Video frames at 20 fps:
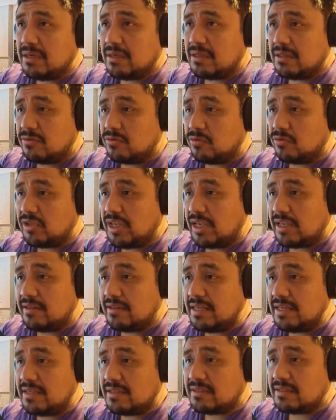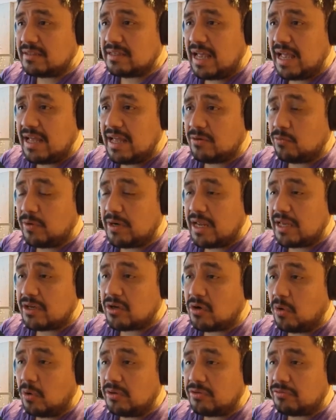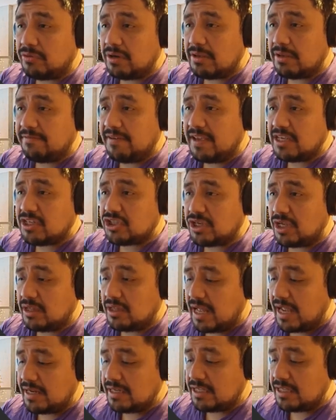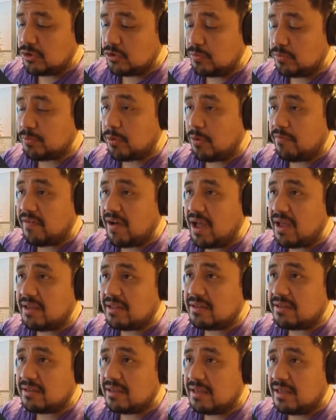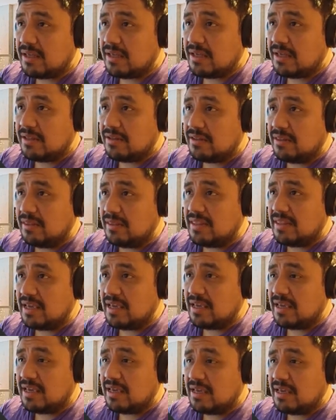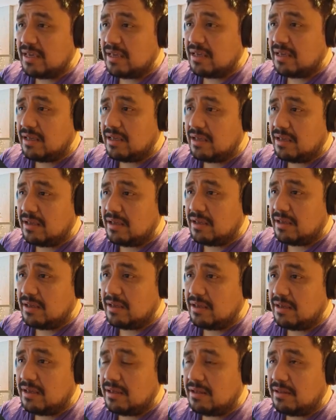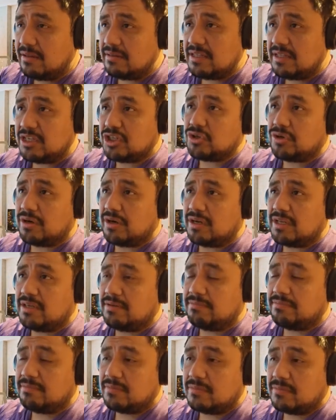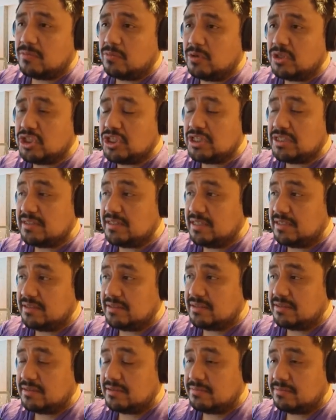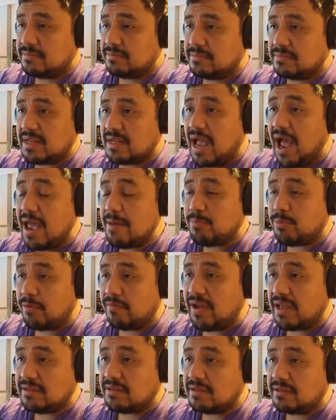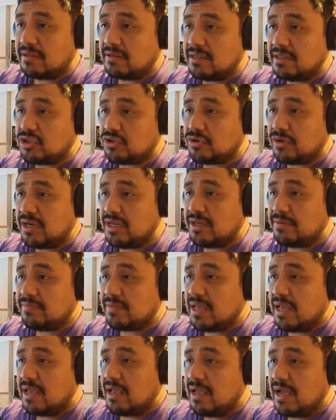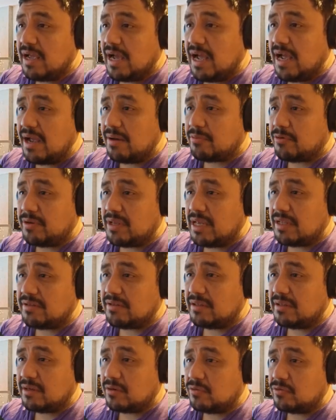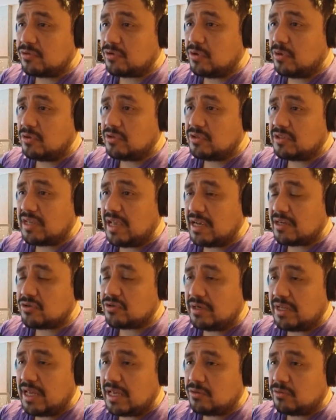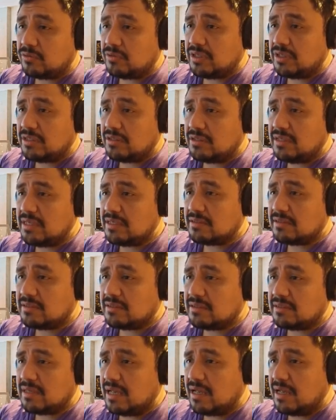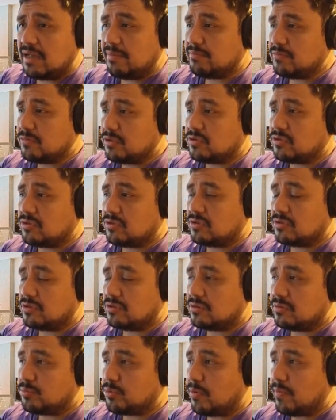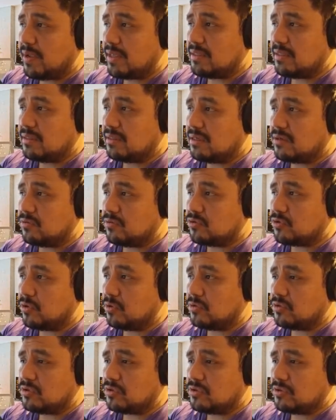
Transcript: take this, and when I call the rig facial, I need to provide the dictionary, which is this. I'm providing the dictionary, I'm creating the controls. Actually, I don't need this. I'm just providing the controls,